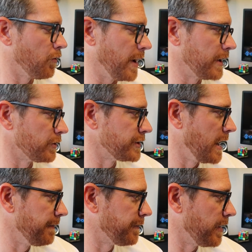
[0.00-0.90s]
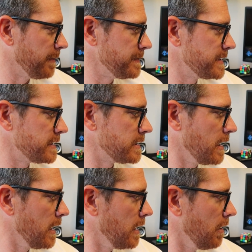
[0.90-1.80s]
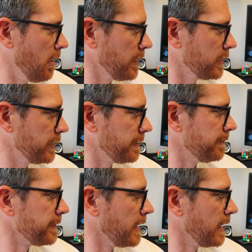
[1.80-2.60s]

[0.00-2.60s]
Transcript: regular time frames, all included.